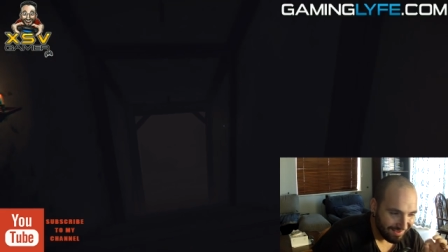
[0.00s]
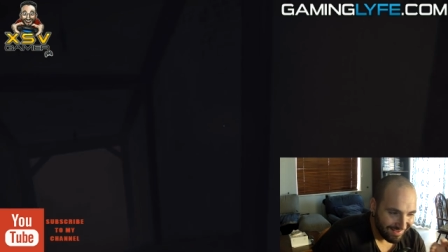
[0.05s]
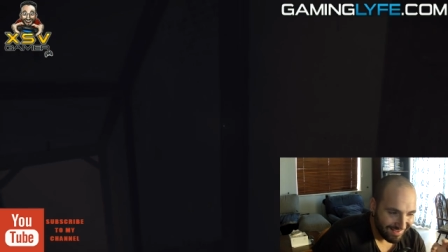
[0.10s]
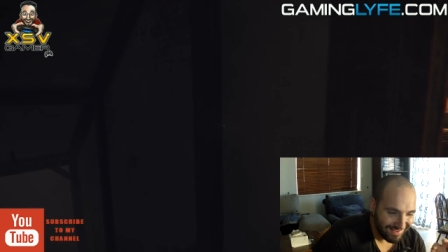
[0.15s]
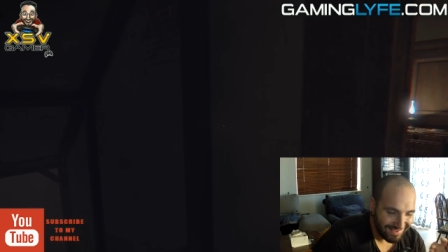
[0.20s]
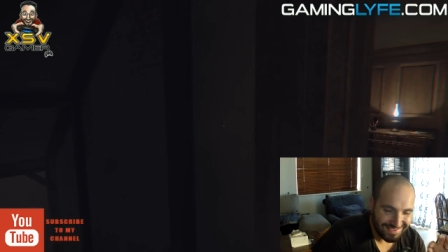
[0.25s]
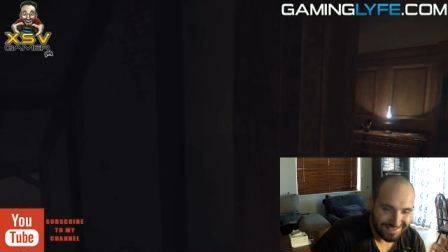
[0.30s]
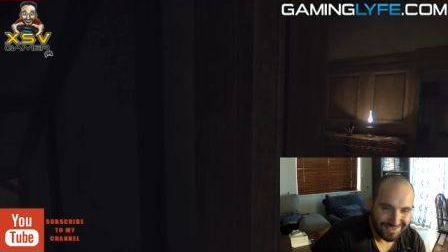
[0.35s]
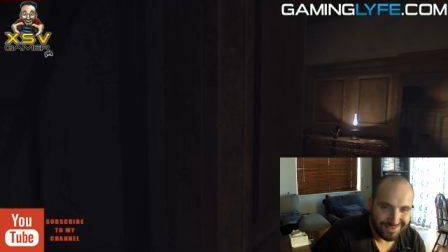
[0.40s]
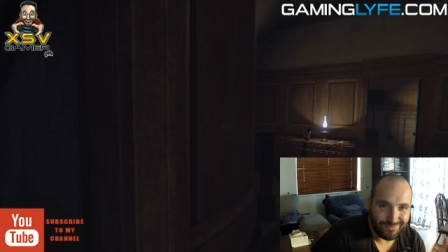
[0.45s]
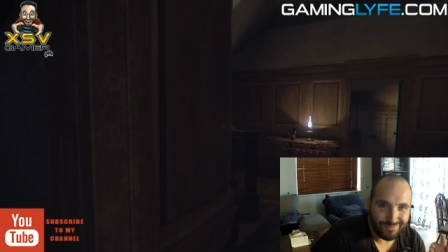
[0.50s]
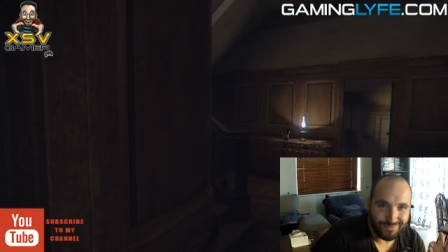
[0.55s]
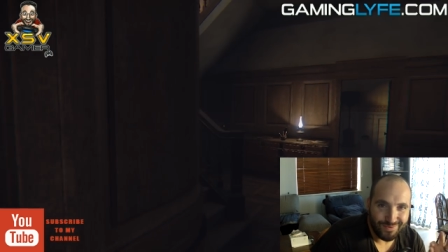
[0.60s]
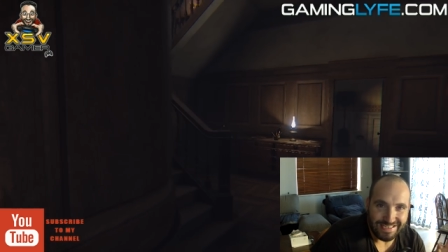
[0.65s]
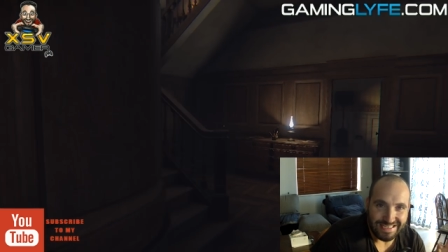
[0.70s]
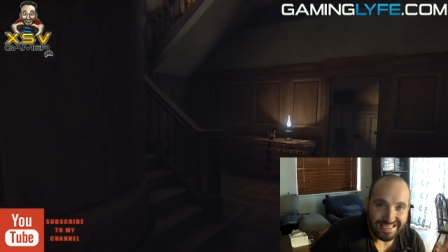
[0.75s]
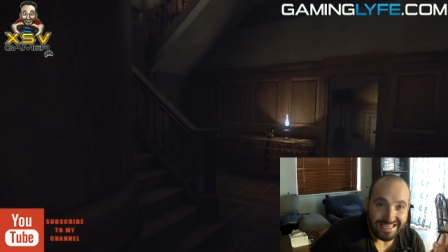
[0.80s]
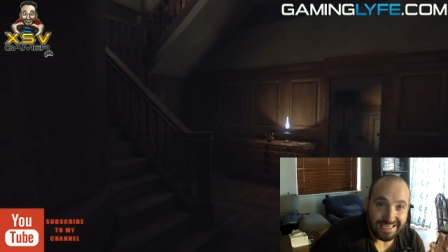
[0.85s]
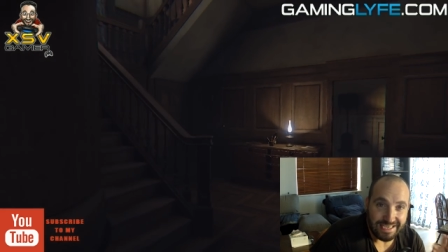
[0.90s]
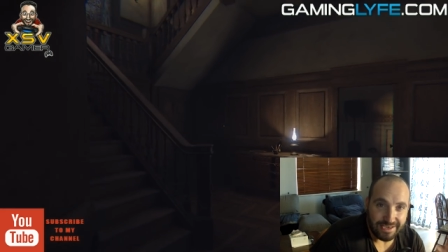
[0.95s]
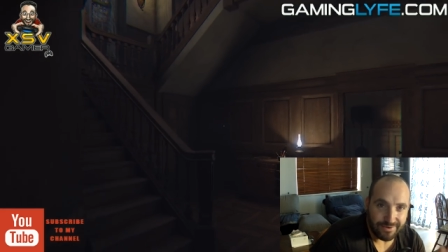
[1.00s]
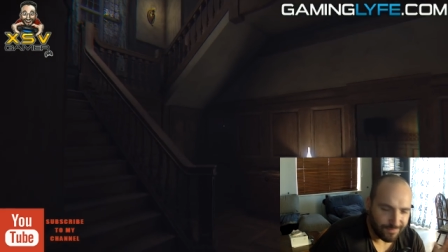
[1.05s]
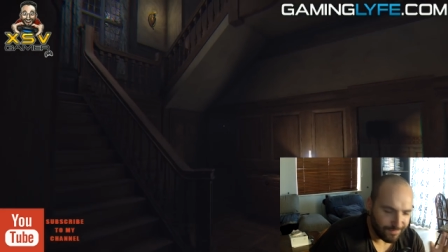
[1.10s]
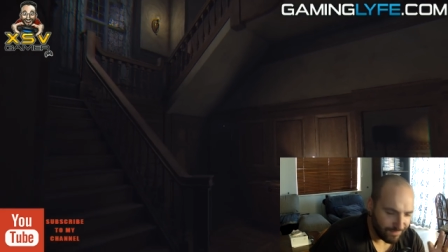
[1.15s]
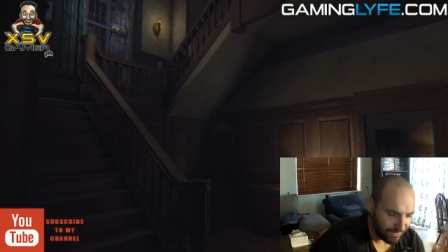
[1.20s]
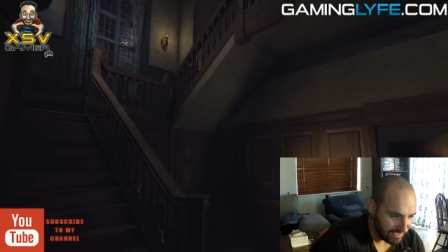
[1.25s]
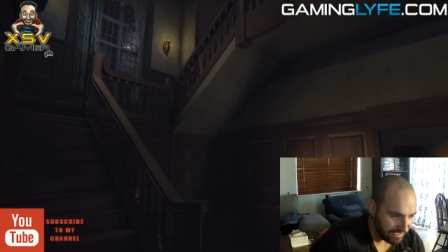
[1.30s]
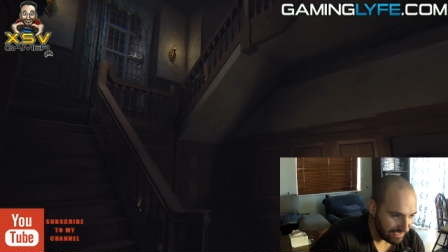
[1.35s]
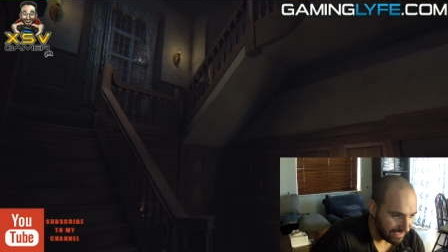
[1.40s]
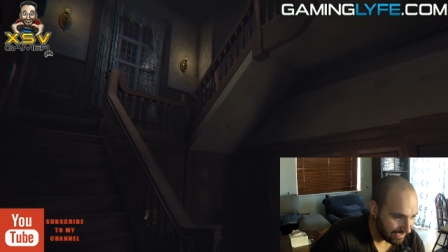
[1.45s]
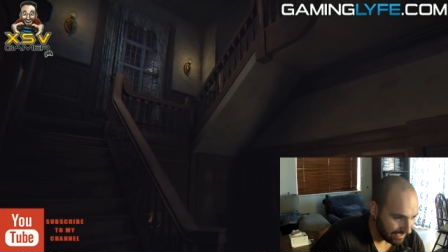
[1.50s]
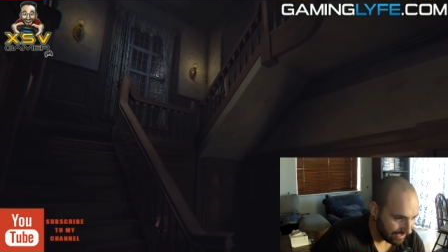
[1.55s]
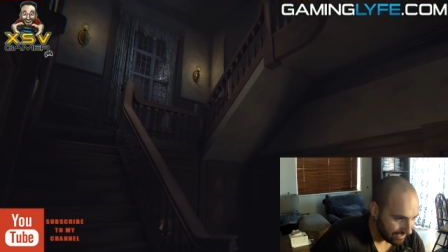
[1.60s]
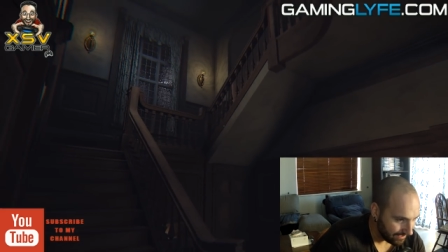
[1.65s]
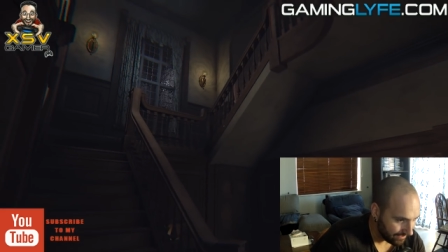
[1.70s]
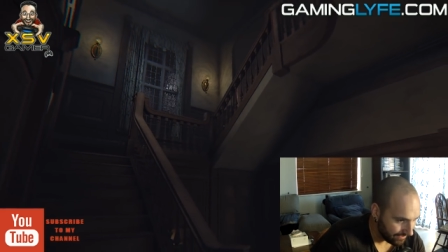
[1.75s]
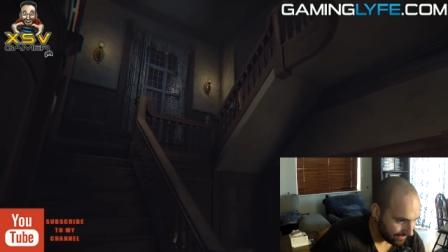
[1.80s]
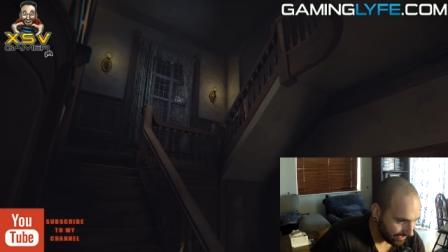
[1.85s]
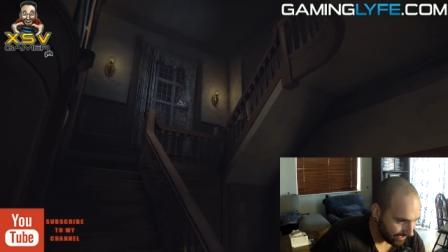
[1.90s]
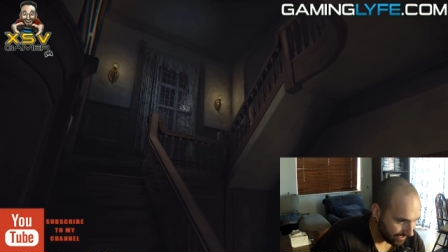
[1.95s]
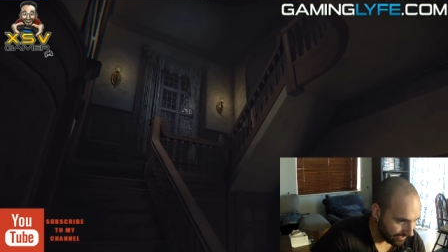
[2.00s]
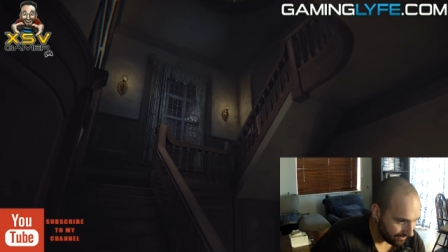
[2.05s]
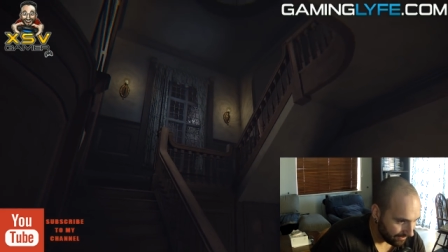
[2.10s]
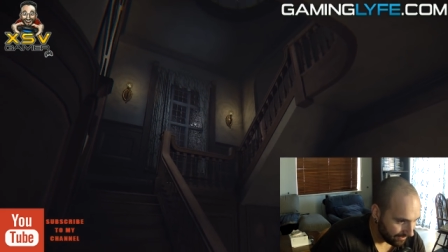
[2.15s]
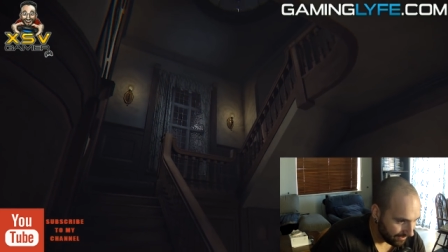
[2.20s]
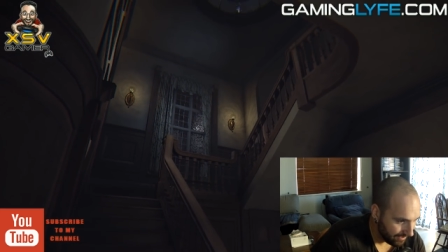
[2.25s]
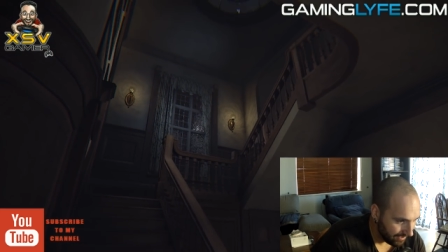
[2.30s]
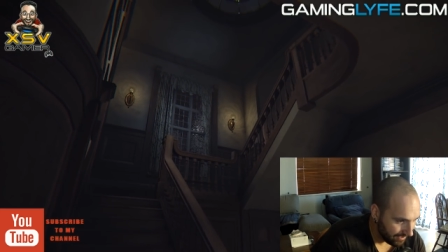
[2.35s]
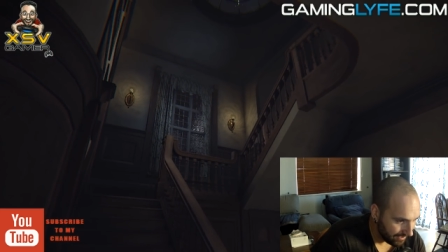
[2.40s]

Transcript: This is a funny, funny little thing.